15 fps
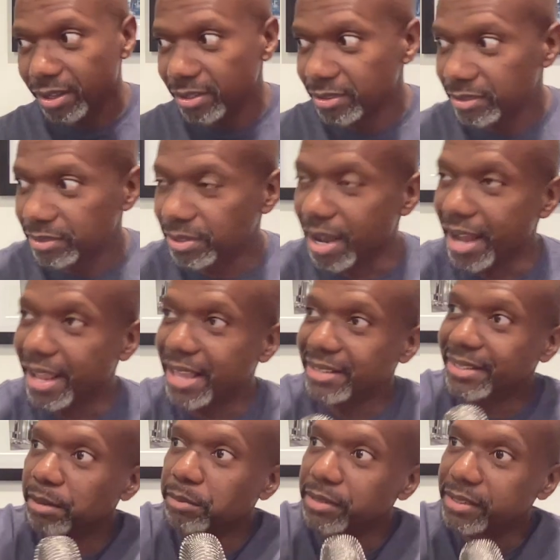So I guess
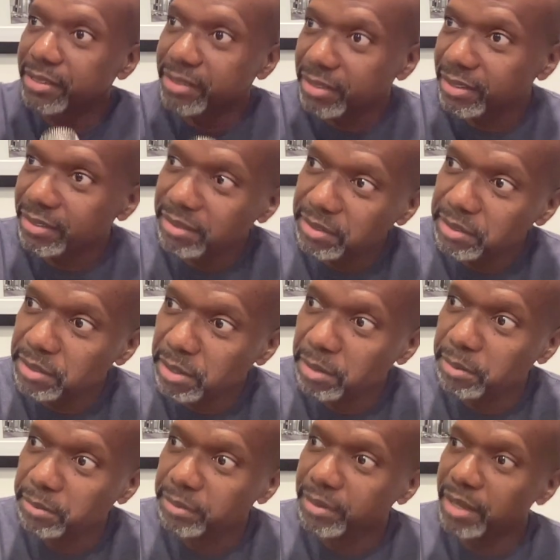they was,
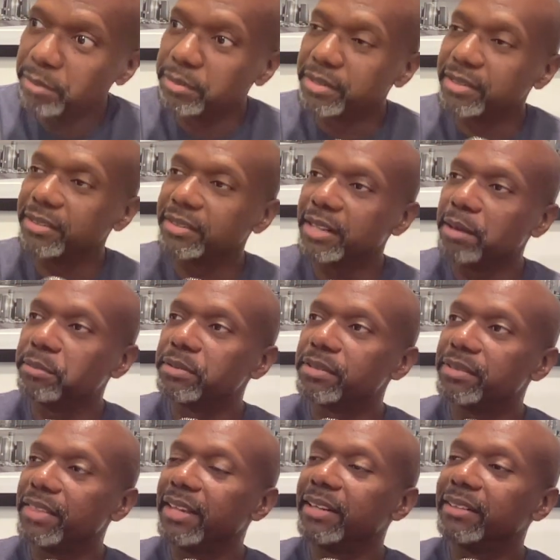they was
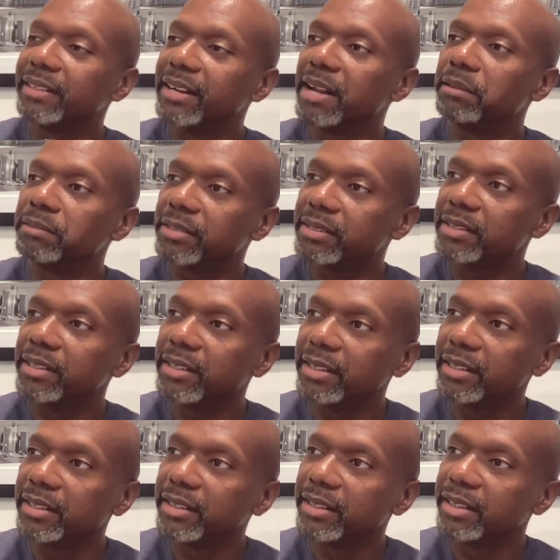thinking that I was stealing
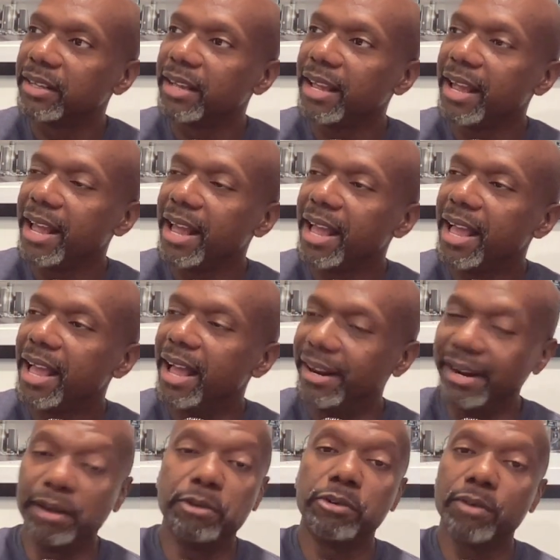and
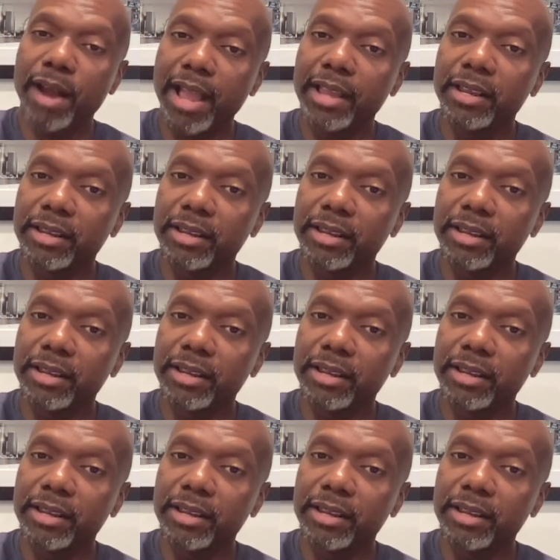they were right.